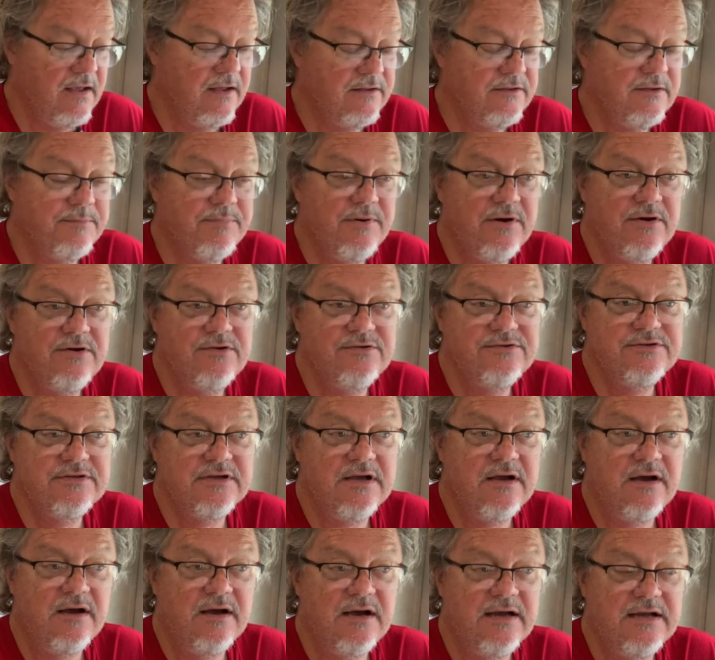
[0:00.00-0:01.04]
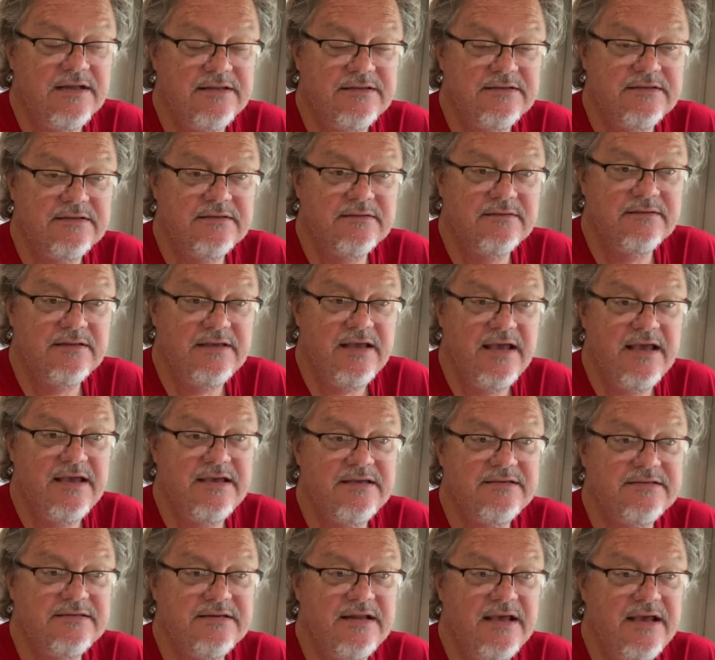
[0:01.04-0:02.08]
The pros, the cons, the
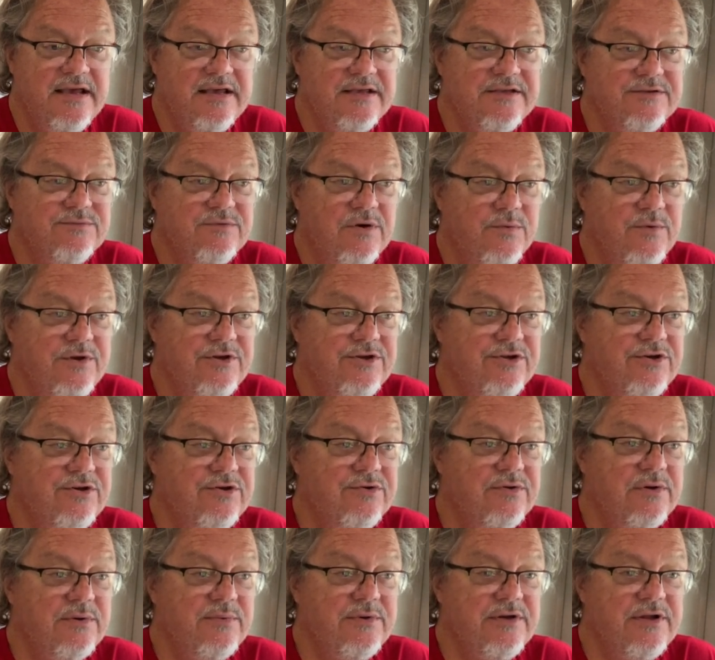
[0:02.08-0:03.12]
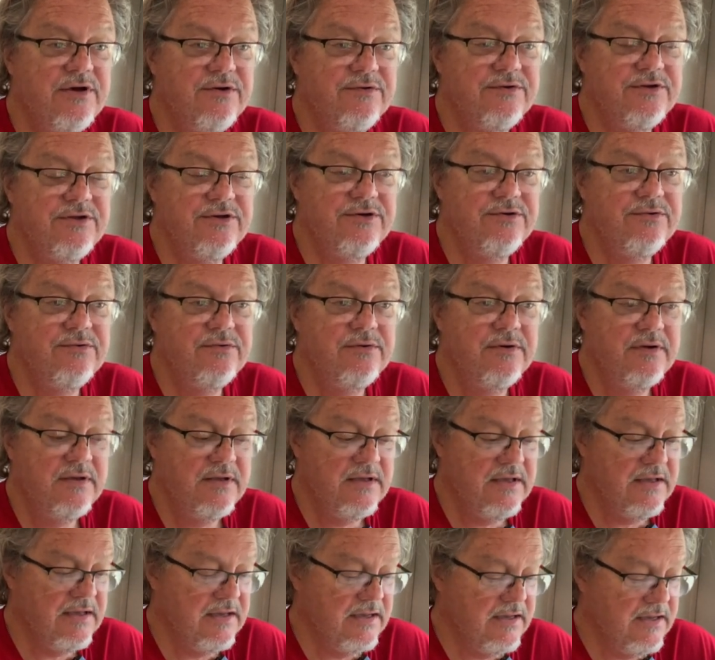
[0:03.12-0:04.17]
A's and A's, what we do, what we don't do.
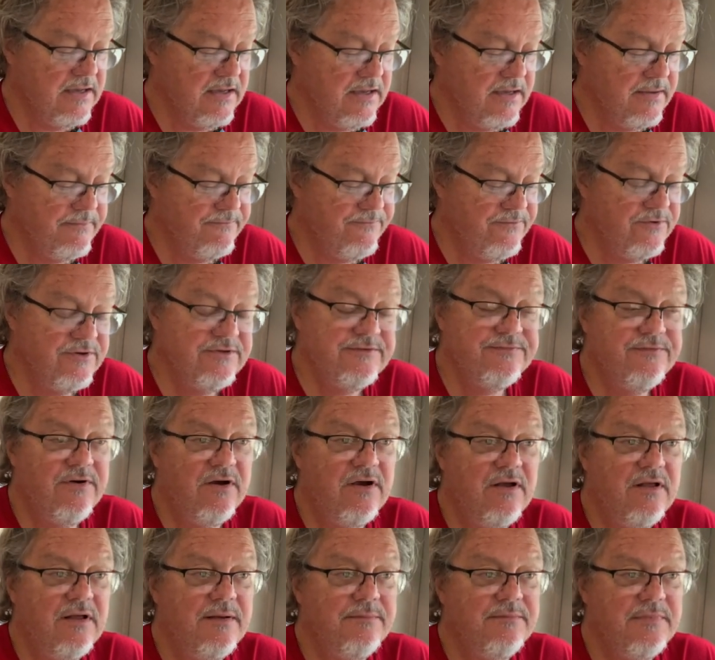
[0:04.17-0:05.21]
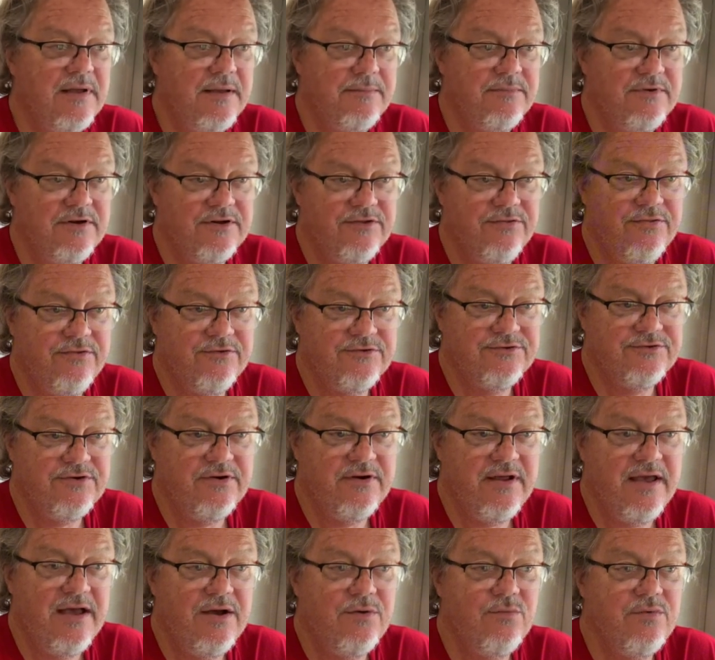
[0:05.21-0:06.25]
Um, first of all, I'm, I'm going to start
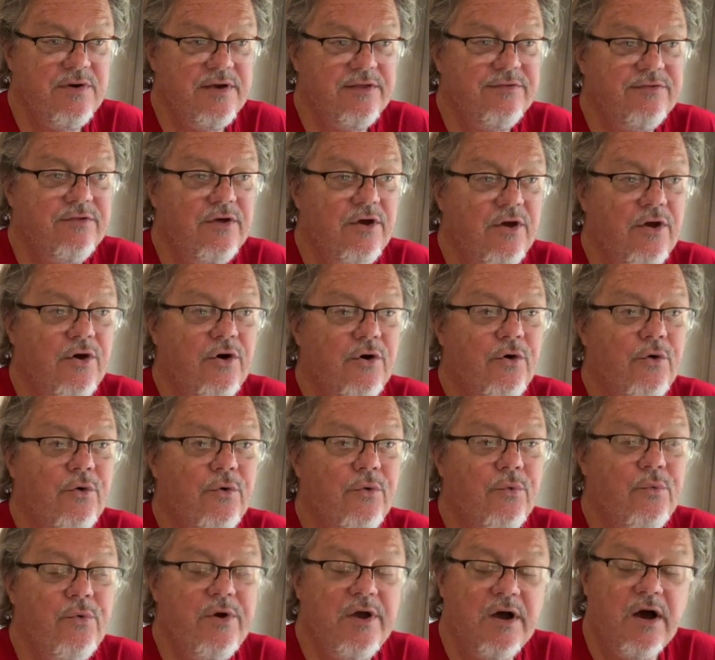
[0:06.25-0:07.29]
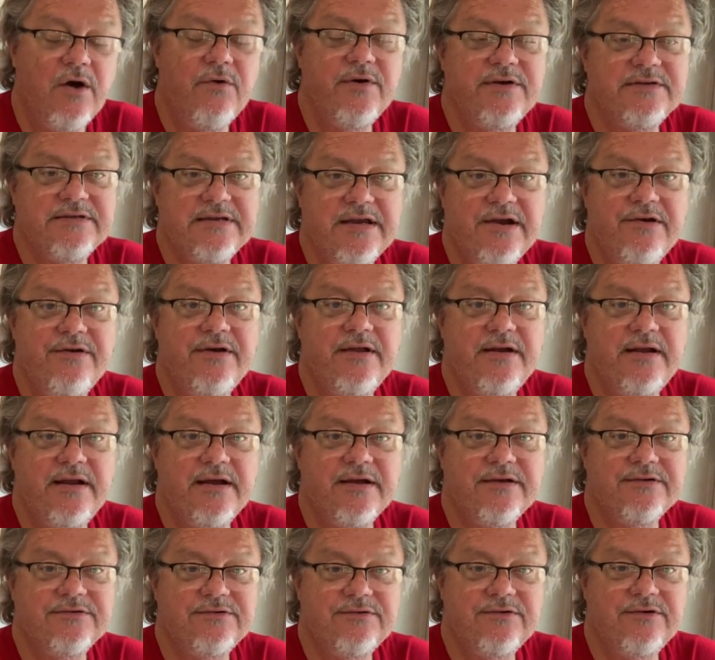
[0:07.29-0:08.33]
out with, we always carry an
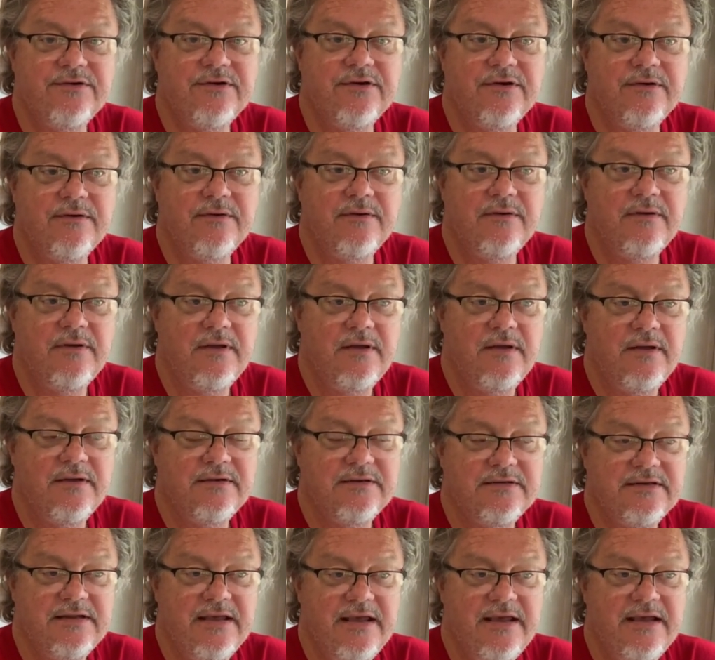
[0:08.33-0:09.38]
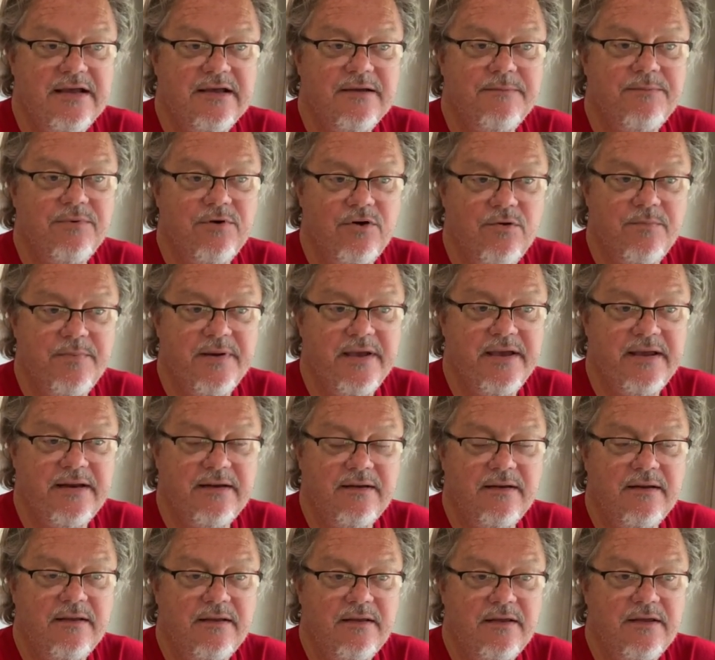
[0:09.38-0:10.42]
extra tank of propane.
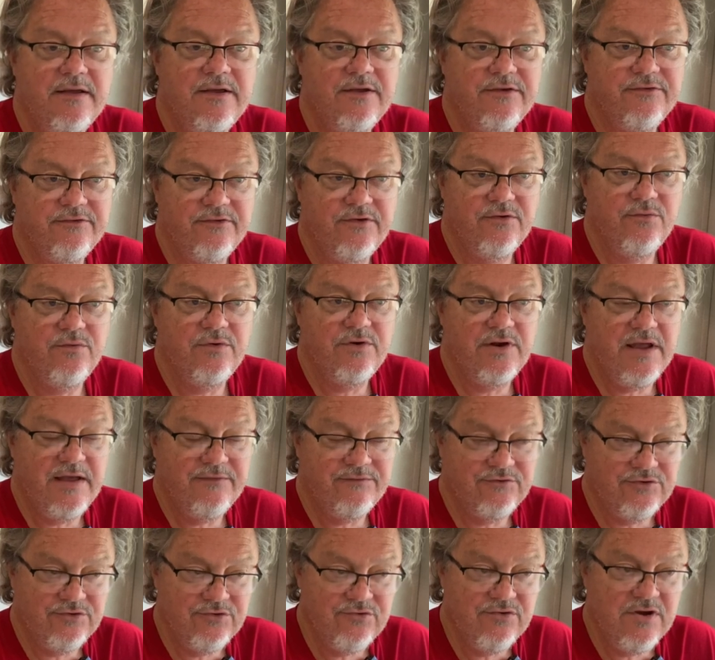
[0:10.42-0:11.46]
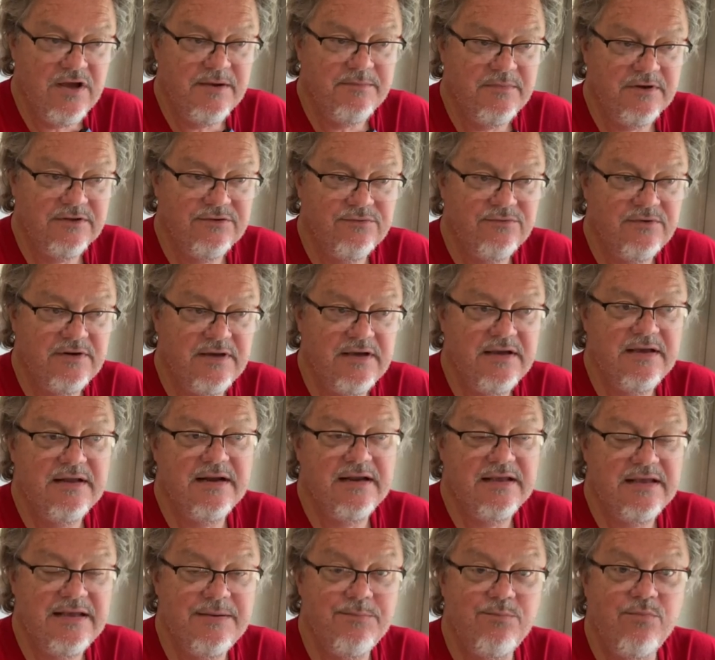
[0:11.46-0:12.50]
So we had two come on the rig and I
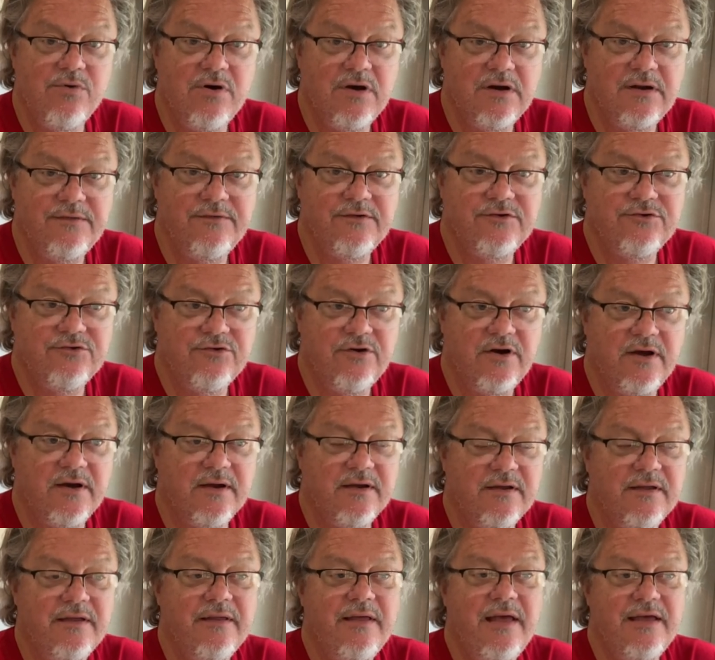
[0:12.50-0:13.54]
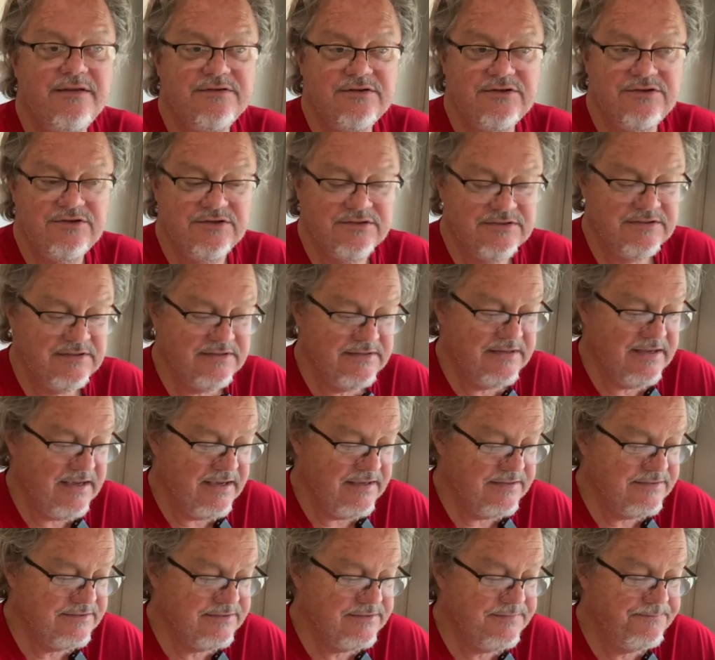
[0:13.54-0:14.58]
keep one in the truck as a just in
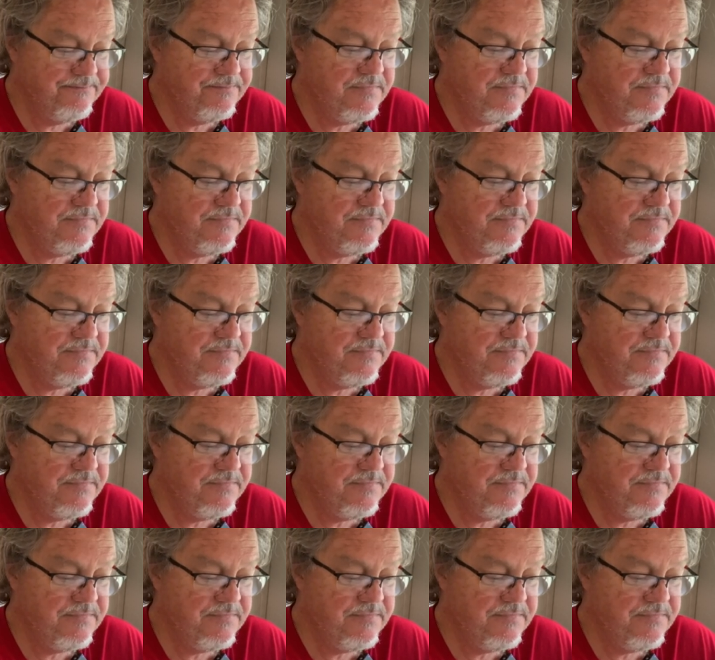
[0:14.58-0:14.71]
case.